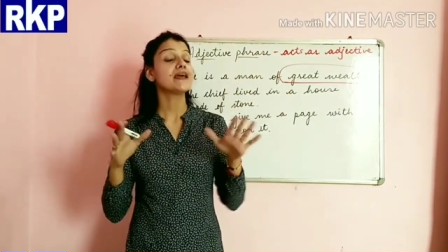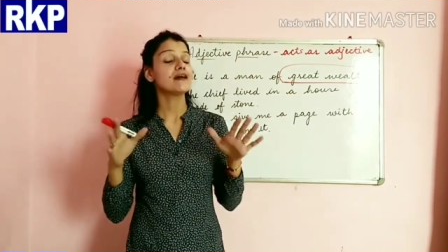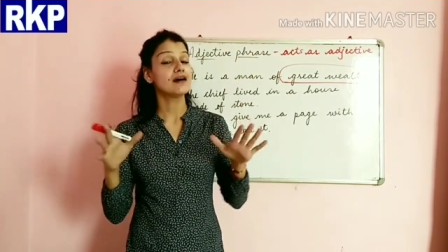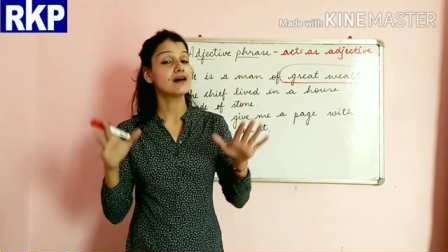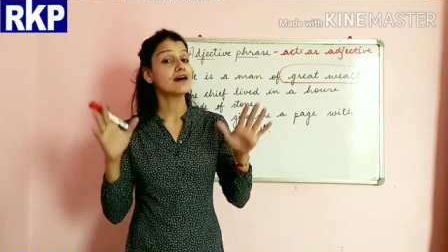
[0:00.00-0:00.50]

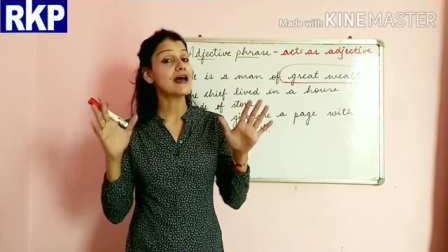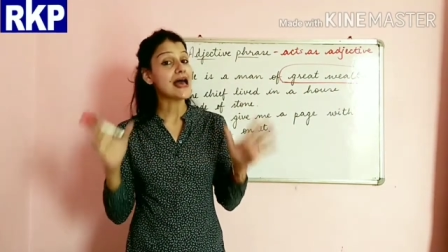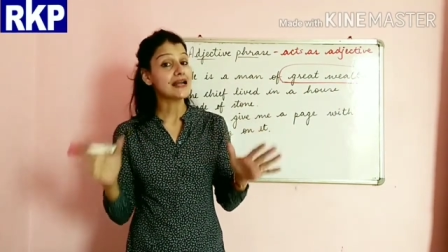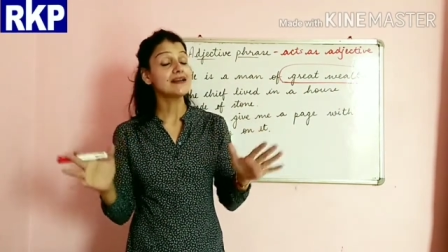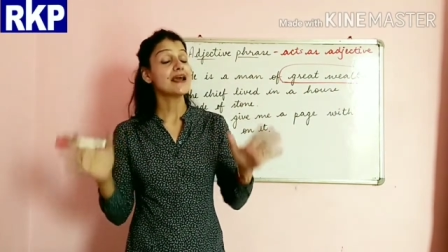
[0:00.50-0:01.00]

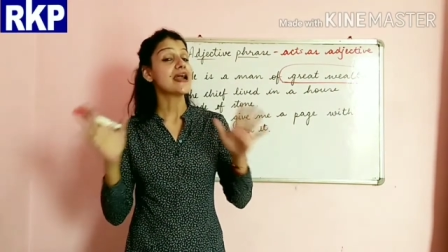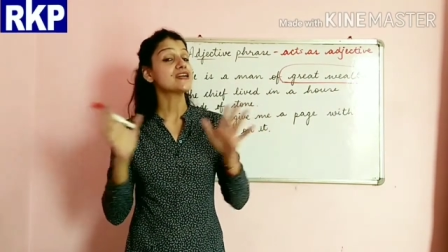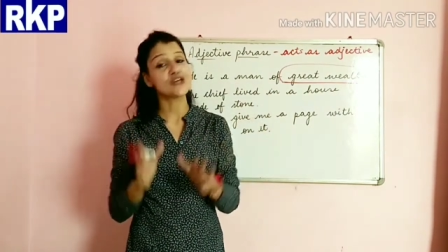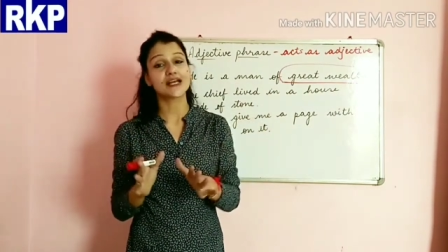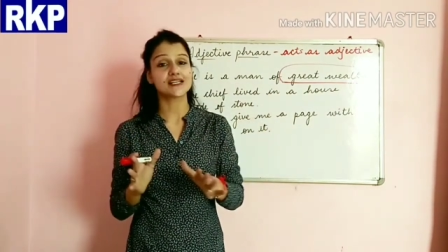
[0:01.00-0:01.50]
an
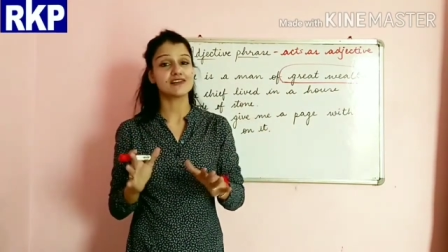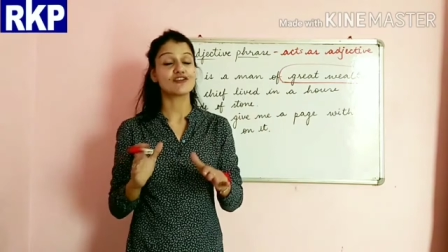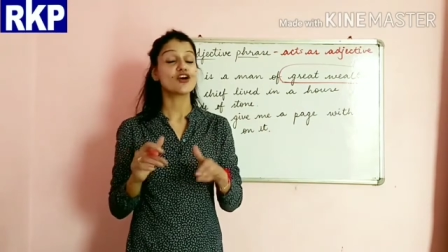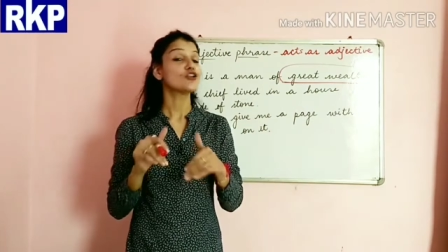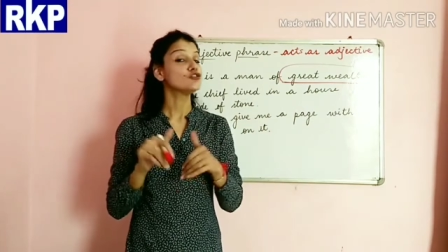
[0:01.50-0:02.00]
adjective,
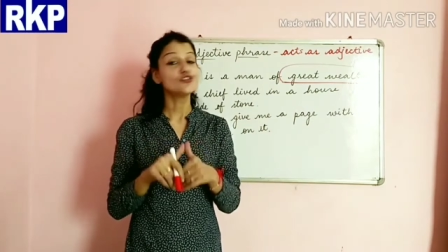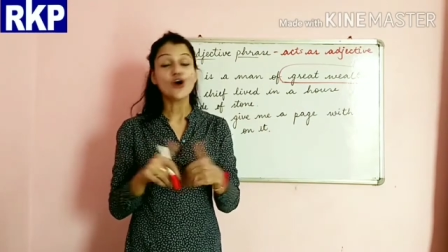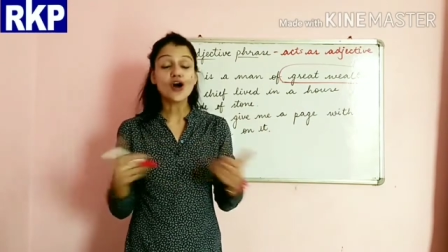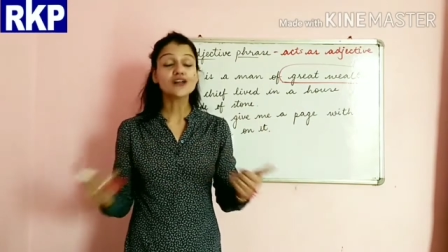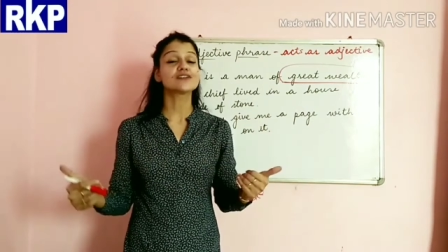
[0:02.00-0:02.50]

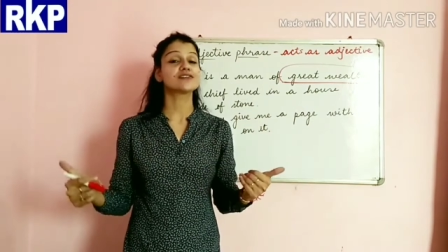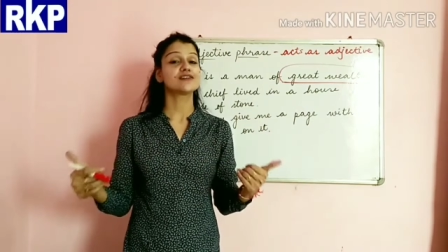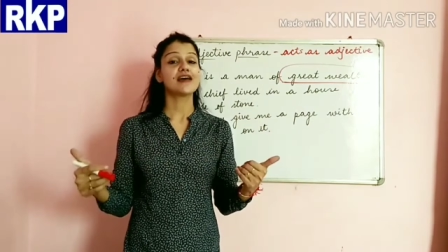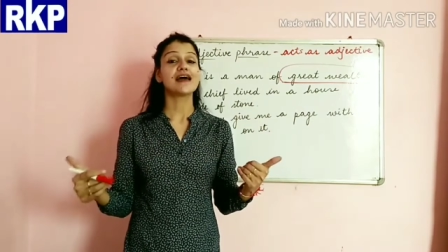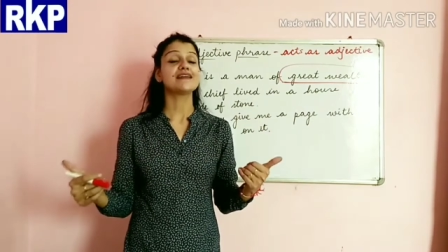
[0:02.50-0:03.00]
not
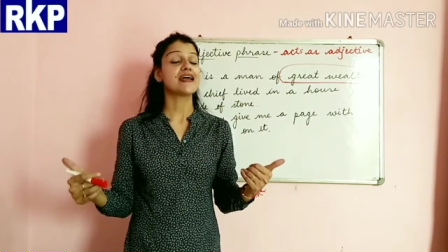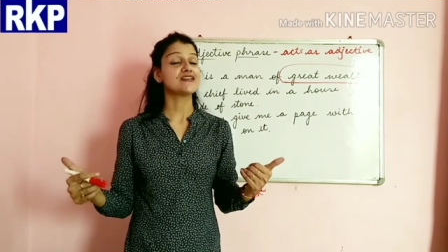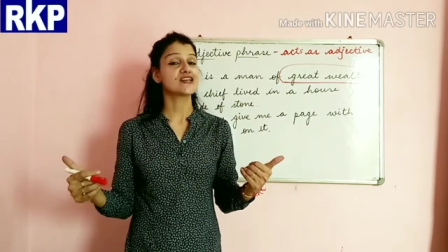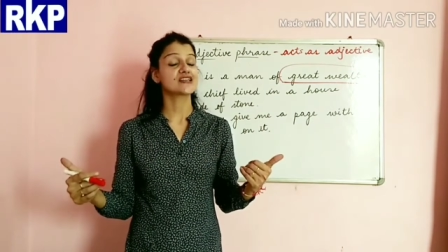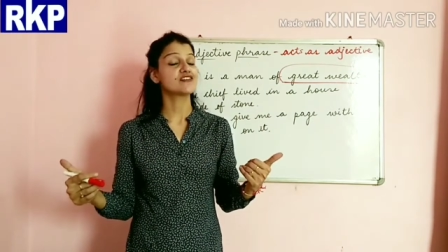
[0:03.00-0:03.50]
an
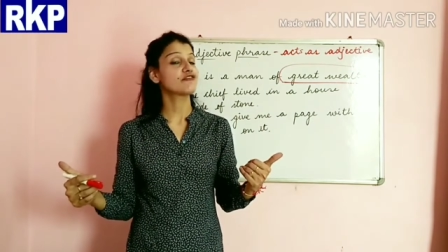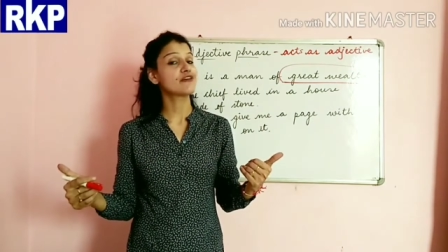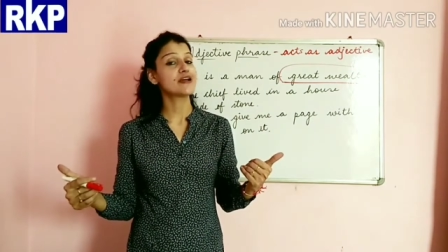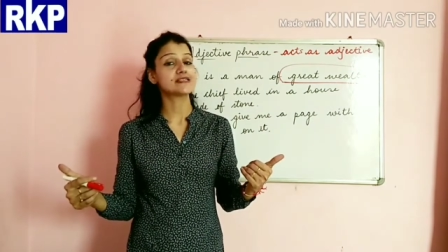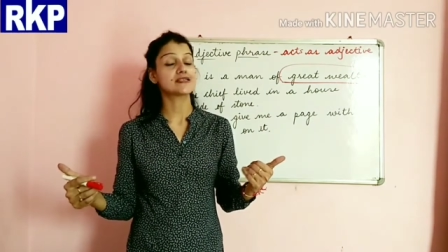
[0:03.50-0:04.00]
adjective
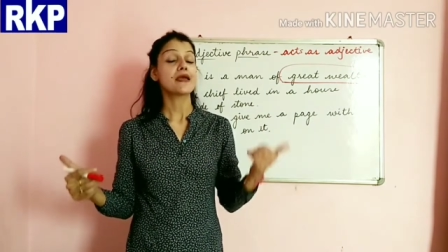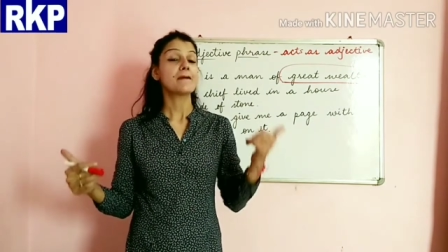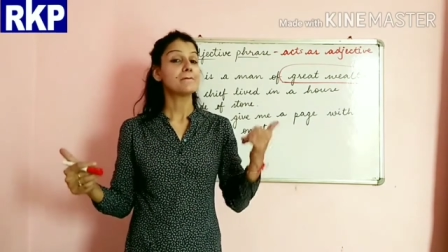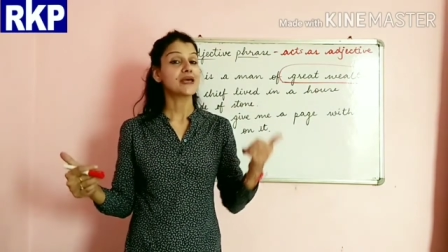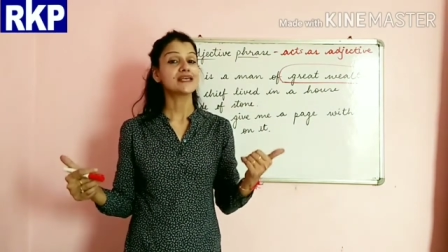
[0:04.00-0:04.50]
phrase,
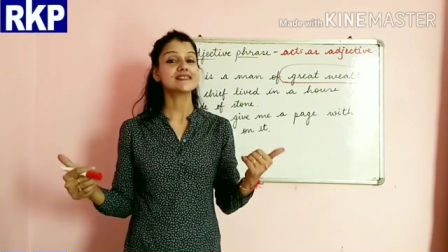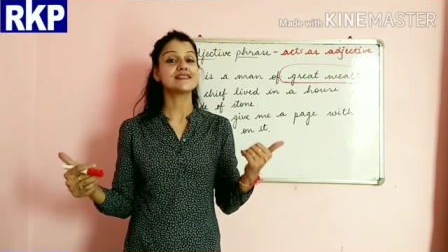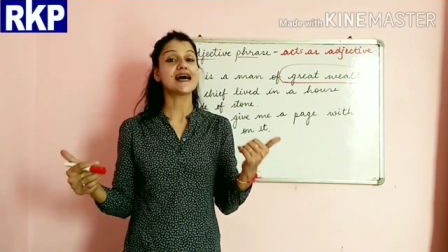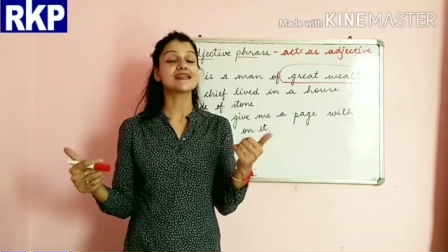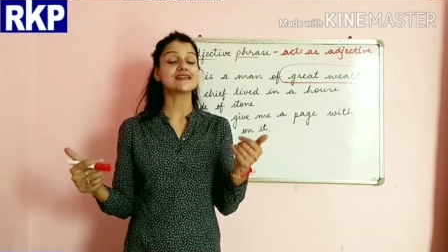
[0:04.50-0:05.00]
because
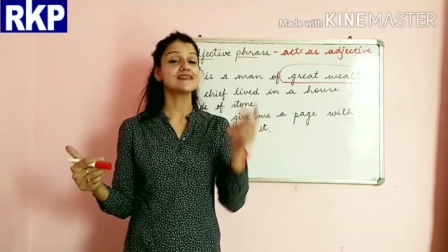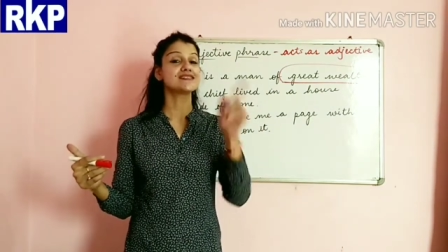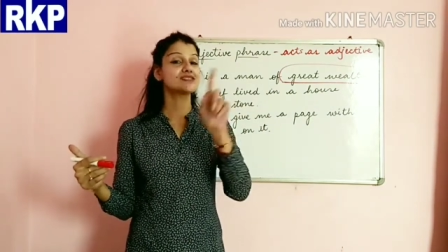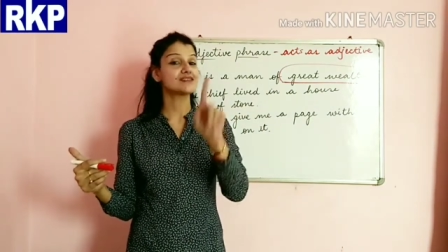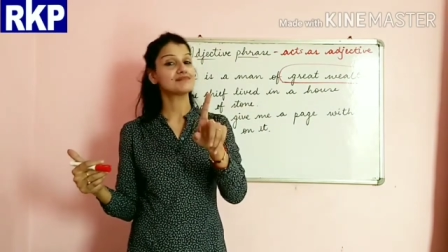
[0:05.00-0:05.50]
that
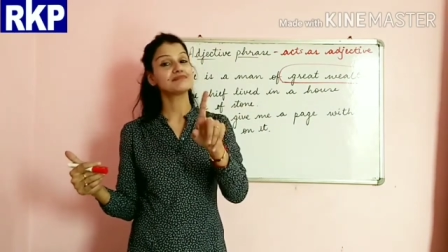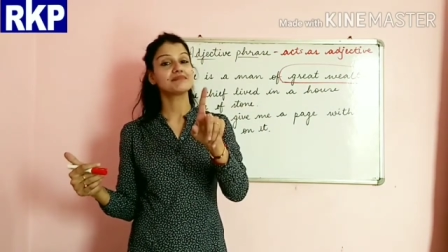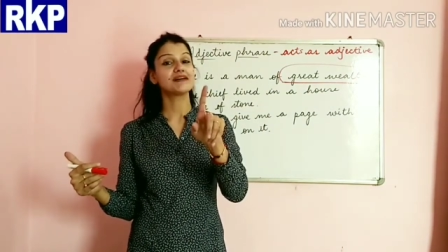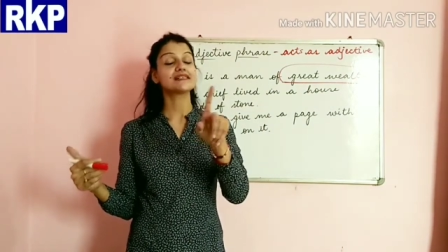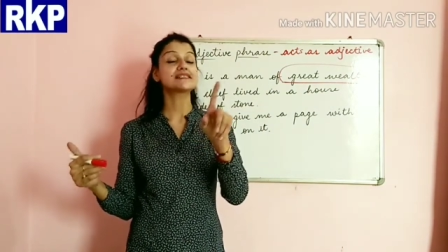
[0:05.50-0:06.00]
is
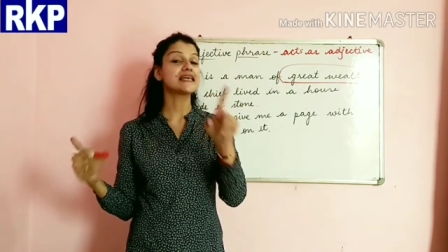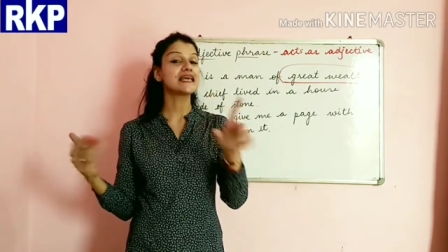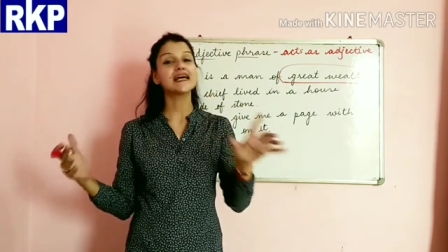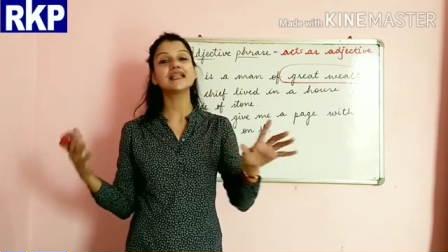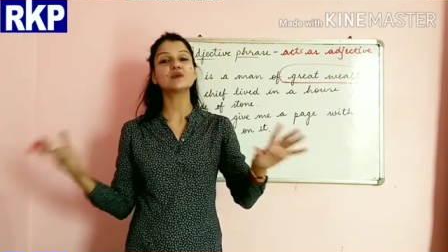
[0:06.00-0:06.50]
a
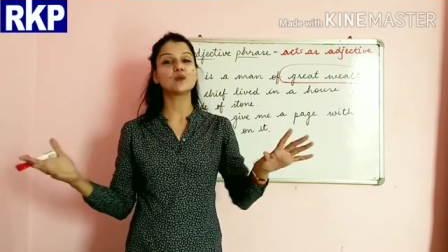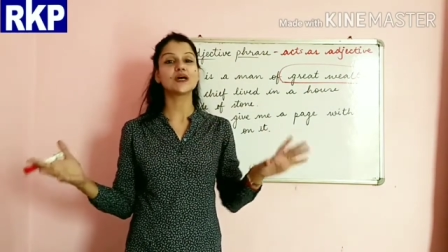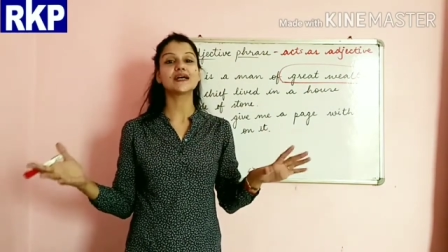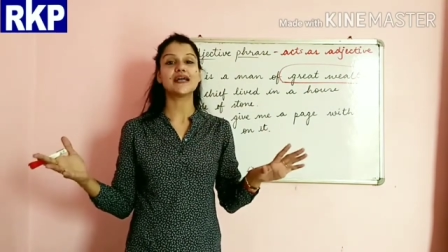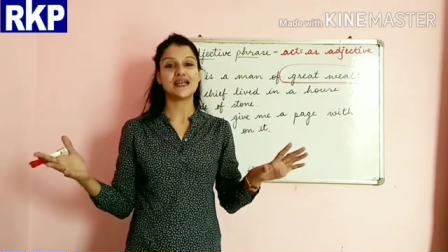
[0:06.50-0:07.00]
single
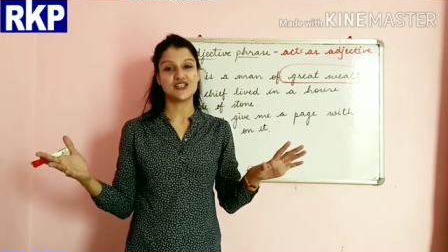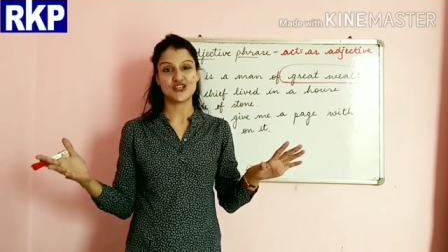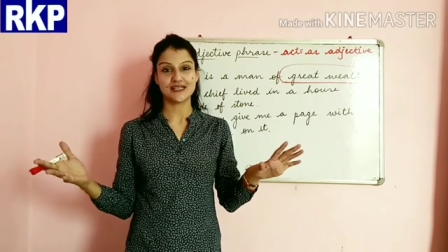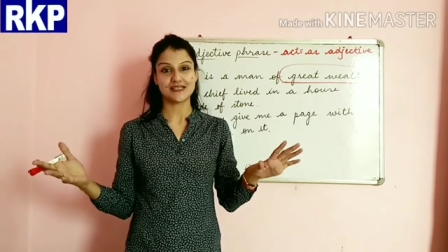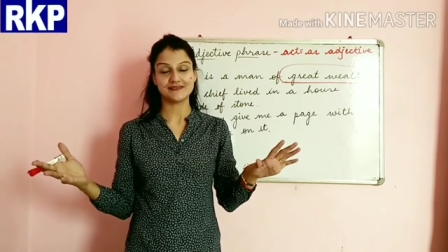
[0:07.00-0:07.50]
word
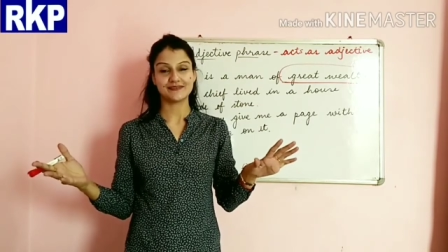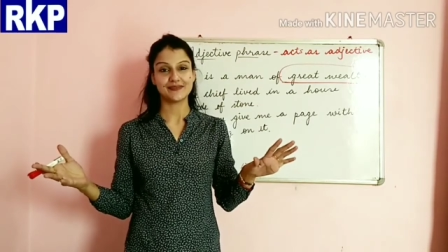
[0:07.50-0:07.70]
adjective.